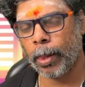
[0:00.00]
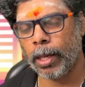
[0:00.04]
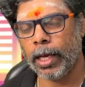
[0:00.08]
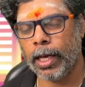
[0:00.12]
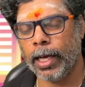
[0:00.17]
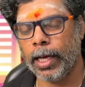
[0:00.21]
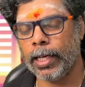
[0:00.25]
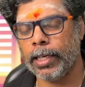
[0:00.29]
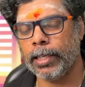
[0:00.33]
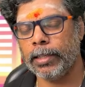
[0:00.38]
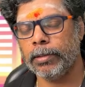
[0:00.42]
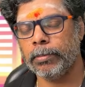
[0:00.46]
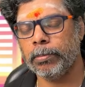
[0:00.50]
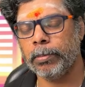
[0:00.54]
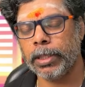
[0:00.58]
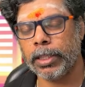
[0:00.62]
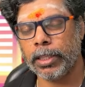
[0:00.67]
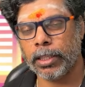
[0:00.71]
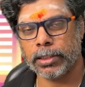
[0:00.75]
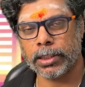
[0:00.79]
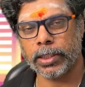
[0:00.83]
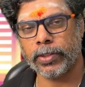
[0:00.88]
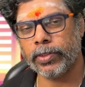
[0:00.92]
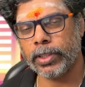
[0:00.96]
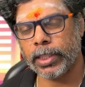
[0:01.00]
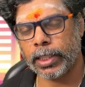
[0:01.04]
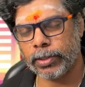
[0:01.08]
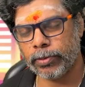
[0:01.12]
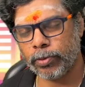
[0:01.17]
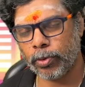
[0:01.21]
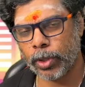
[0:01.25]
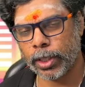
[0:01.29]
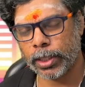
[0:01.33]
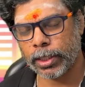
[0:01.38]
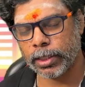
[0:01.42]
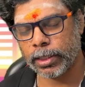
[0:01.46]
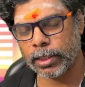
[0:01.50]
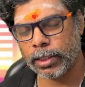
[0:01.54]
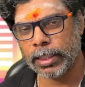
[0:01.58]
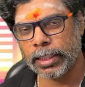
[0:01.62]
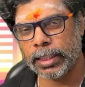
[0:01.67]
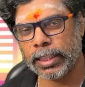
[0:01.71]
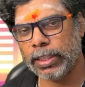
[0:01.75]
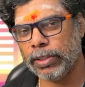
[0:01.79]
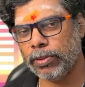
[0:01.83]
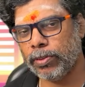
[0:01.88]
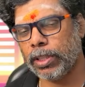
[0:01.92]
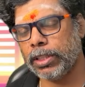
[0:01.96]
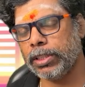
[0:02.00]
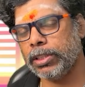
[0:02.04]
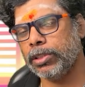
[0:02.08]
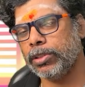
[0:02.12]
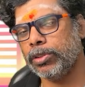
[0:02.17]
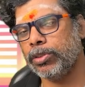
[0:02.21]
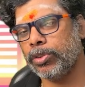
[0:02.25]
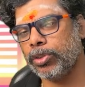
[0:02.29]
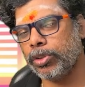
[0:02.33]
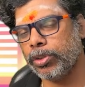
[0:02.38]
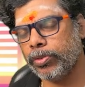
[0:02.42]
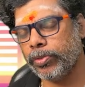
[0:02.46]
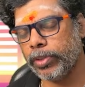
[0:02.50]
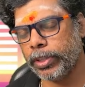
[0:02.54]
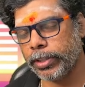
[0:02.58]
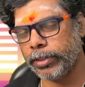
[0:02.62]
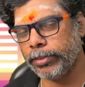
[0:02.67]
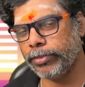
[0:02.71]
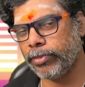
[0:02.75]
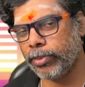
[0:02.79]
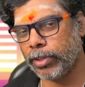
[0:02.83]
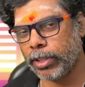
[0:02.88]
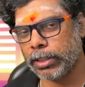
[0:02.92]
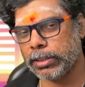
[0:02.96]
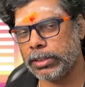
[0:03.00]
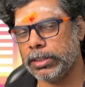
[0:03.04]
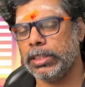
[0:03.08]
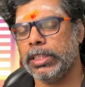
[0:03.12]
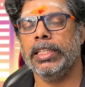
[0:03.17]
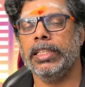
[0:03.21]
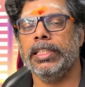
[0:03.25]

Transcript: and because of that one, he want to grow very fast.